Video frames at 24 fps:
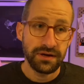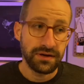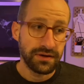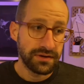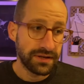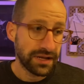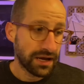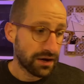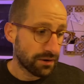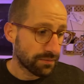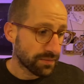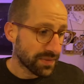
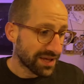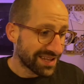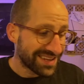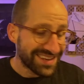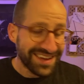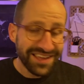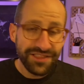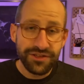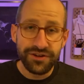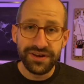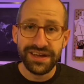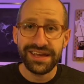Now,
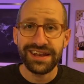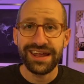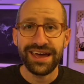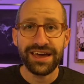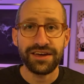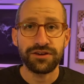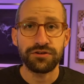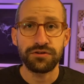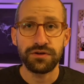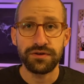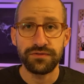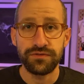another
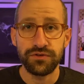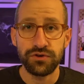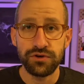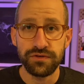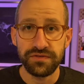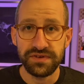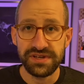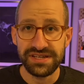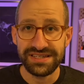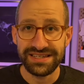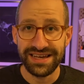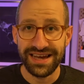inaccurate view
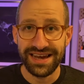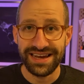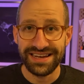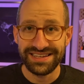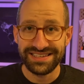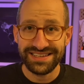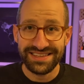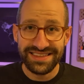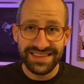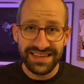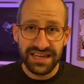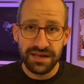of design is
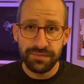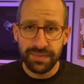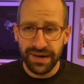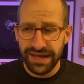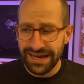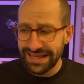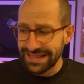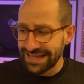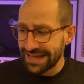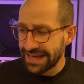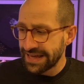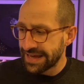to think
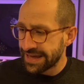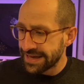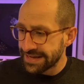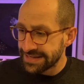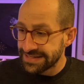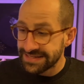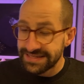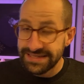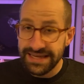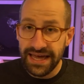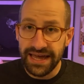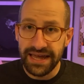about it like
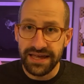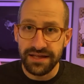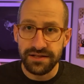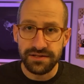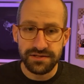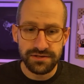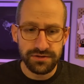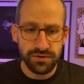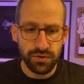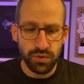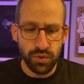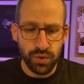
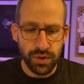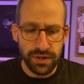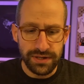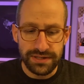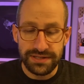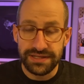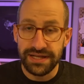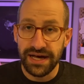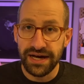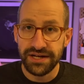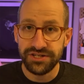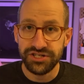science or
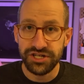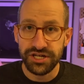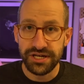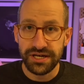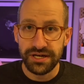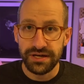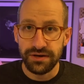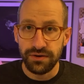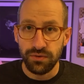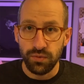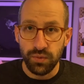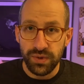logic,
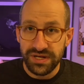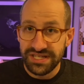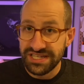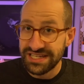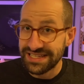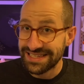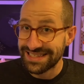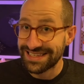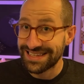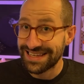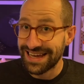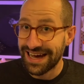which
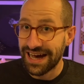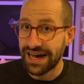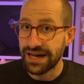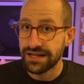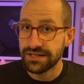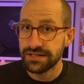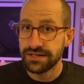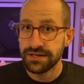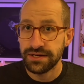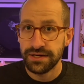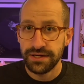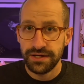it's
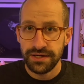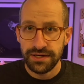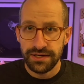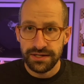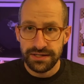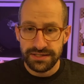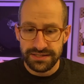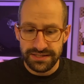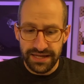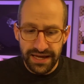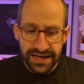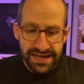not.
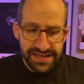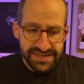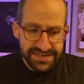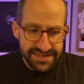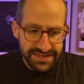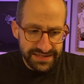Science and